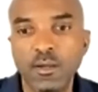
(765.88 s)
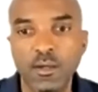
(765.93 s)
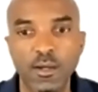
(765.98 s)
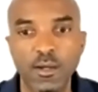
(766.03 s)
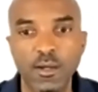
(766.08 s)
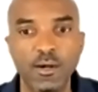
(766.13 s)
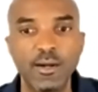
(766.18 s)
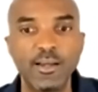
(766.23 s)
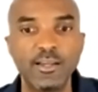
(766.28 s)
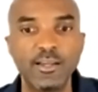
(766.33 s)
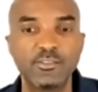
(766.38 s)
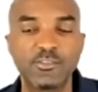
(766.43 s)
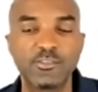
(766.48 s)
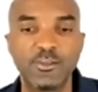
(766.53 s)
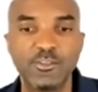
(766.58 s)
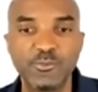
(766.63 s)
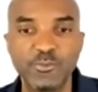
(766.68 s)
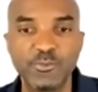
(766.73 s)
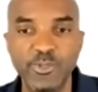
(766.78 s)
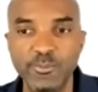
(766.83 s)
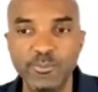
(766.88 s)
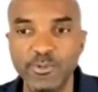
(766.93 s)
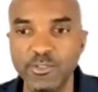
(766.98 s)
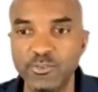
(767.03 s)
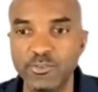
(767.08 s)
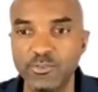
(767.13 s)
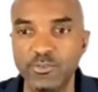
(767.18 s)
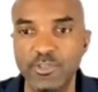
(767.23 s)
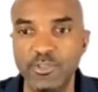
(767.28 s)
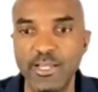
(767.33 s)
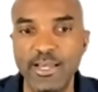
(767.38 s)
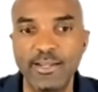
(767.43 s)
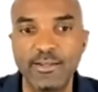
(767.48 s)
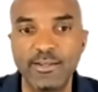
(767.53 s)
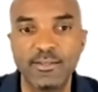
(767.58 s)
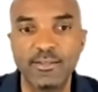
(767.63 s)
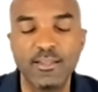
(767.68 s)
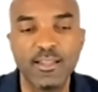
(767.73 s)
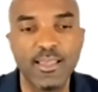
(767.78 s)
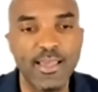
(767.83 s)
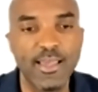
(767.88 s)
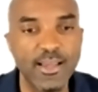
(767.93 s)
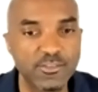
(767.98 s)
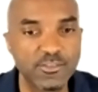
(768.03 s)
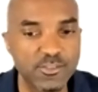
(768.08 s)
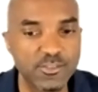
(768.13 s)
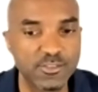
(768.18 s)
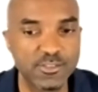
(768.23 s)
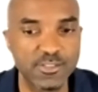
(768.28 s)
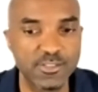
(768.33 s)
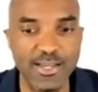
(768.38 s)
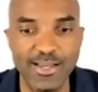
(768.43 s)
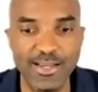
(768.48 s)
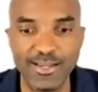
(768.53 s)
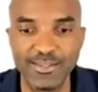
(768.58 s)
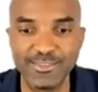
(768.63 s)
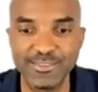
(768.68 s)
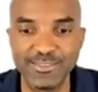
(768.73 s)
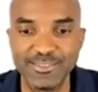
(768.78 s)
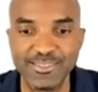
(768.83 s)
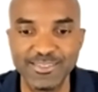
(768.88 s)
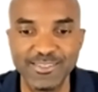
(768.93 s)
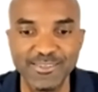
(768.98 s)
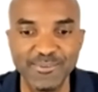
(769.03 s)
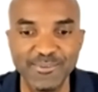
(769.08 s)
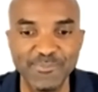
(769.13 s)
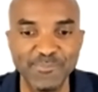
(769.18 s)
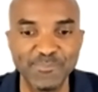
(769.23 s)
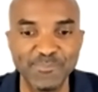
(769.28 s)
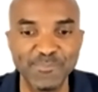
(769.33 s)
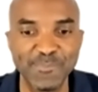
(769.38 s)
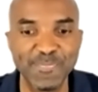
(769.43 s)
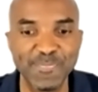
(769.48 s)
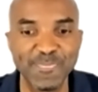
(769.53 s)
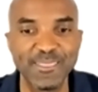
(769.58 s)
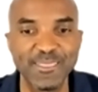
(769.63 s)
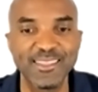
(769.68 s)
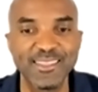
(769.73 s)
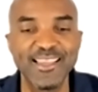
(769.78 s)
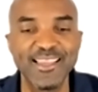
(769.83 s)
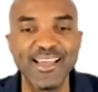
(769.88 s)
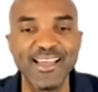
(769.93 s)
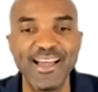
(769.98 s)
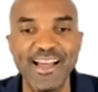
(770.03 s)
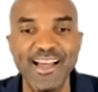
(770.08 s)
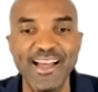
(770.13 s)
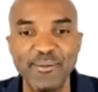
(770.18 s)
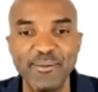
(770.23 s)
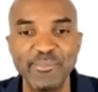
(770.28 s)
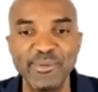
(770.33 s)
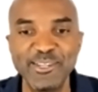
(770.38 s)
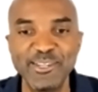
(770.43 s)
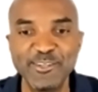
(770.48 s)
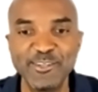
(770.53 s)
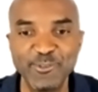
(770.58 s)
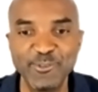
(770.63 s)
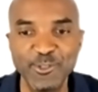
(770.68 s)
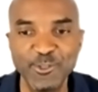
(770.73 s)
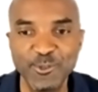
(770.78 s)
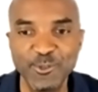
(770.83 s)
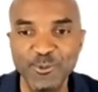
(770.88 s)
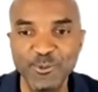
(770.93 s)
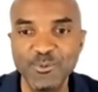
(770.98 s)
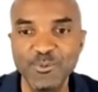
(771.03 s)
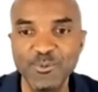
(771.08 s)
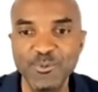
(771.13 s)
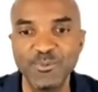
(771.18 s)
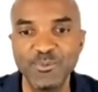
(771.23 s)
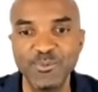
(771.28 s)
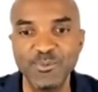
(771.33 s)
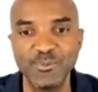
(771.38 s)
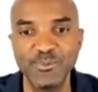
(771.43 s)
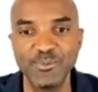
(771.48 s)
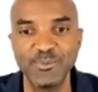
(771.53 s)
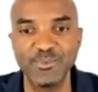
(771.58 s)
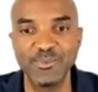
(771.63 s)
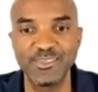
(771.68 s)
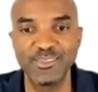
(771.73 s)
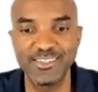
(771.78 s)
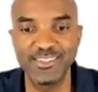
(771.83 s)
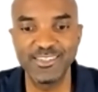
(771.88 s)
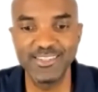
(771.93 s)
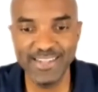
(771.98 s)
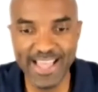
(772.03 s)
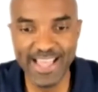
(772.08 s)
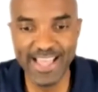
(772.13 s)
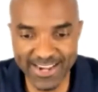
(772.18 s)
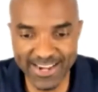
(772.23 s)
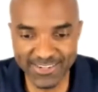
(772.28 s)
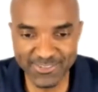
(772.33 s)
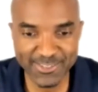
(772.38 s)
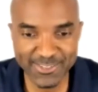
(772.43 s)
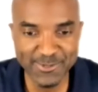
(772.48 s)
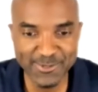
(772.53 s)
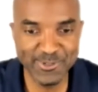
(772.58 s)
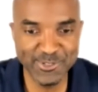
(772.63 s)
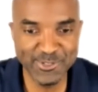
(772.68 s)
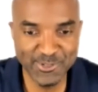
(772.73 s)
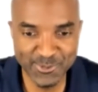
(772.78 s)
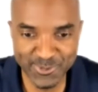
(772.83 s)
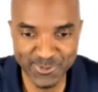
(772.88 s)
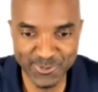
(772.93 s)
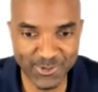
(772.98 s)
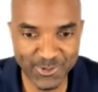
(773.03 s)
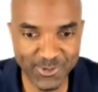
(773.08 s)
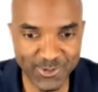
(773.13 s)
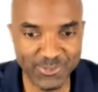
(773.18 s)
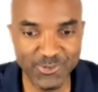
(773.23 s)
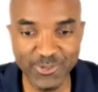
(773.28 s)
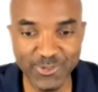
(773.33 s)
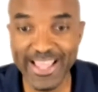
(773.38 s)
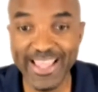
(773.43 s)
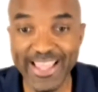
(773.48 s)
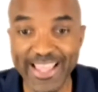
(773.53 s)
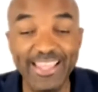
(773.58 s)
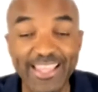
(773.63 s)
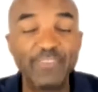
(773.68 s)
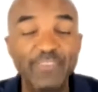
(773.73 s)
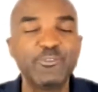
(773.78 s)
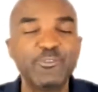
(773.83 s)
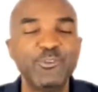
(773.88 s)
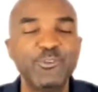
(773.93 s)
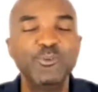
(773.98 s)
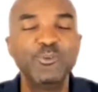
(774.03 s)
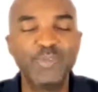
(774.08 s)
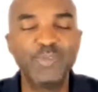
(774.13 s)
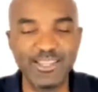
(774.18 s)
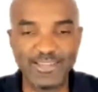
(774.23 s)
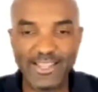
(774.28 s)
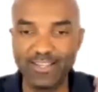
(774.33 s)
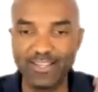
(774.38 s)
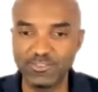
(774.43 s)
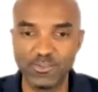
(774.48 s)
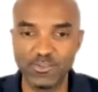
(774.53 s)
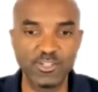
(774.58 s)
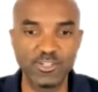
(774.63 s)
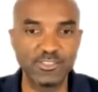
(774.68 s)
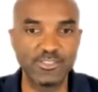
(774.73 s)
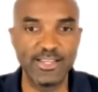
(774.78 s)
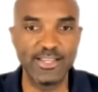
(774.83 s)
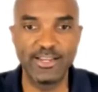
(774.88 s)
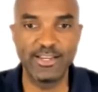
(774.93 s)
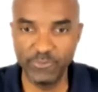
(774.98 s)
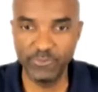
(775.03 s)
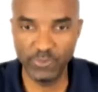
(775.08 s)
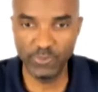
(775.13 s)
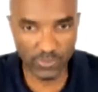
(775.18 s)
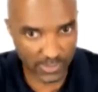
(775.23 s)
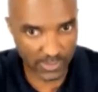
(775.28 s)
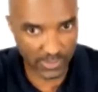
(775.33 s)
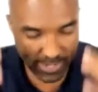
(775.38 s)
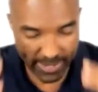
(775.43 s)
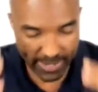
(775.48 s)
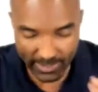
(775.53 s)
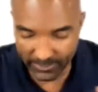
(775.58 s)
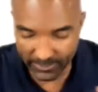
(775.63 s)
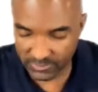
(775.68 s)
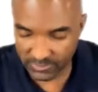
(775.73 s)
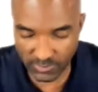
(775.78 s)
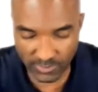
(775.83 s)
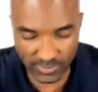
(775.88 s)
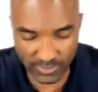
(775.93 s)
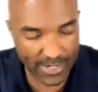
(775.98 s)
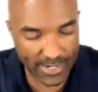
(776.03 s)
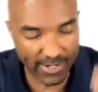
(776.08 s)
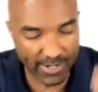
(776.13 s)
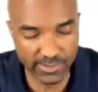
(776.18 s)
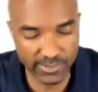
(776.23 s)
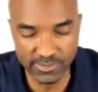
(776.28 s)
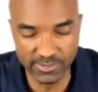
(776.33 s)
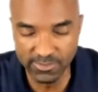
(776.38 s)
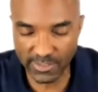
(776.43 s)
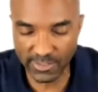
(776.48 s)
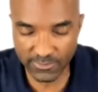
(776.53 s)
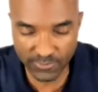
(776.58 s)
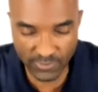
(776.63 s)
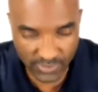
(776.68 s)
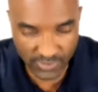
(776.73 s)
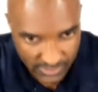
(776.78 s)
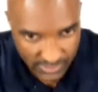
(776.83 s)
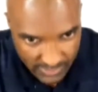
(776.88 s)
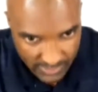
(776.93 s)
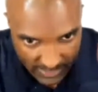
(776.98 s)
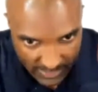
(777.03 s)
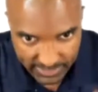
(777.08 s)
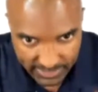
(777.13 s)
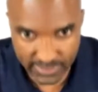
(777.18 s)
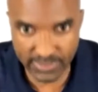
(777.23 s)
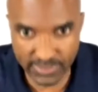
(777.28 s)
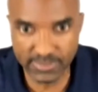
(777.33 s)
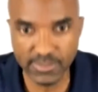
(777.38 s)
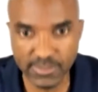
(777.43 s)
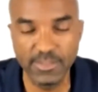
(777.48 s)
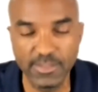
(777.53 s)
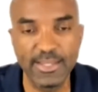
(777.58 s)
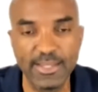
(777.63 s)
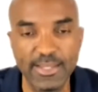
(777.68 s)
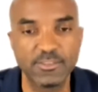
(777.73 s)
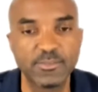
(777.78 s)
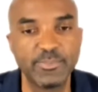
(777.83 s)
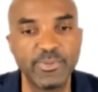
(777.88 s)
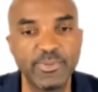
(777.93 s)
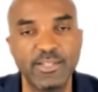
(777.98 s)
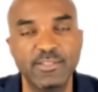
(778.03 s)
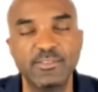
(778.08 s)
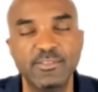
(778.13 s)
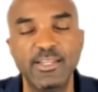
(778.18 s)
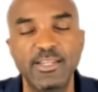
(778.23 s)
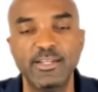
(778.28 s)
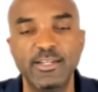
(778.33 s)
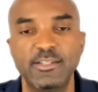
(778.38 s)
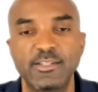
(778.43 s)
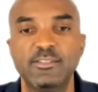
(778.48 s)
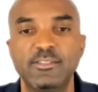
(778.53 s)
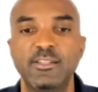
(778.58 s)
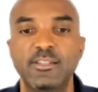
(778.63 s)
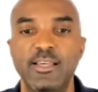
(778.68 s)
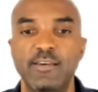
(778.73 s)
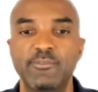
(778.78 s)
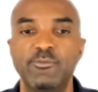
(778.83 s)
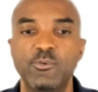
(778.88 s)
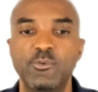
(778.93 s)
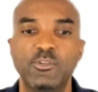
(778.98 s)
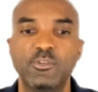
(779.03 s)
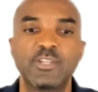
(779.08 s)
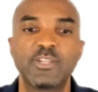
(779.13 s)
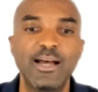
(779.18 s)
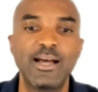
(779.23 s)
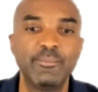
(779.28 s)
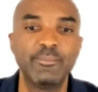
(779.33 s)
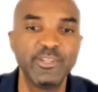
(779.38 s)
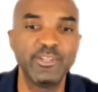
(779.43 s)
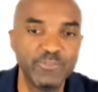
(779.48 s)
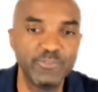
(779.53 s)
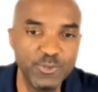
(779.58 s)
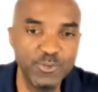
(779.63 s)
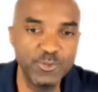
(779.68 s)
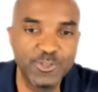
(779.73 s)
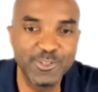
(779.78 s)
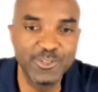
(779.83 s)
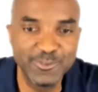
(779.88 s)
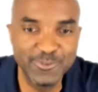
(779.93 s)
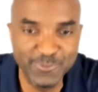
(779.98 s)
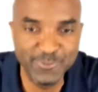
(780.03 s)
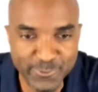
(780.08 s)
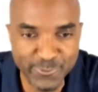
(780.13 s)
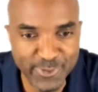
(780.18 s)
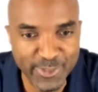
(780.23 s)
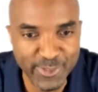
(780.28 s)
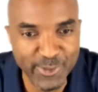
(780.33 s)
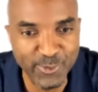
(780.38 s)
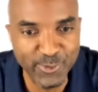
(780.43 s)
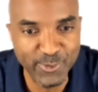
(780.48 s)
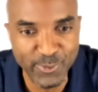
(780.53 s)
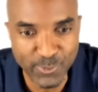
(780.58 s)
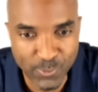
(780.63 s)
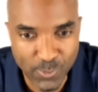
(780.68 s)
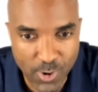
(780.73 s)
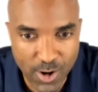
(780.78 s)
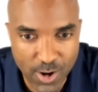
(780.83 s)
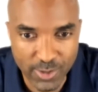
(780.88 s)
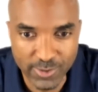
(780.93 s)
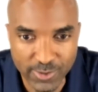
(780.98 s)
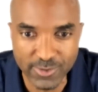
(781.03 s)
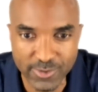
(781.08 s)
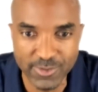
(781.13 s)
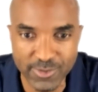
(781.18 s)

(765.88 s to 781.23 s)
All right, so as we went through that exercise, how many of you could actually, when you were going through that, if you, as Lauren said, if you were able to allow yourself to get into that space, get into that forest, how many of you could feel the water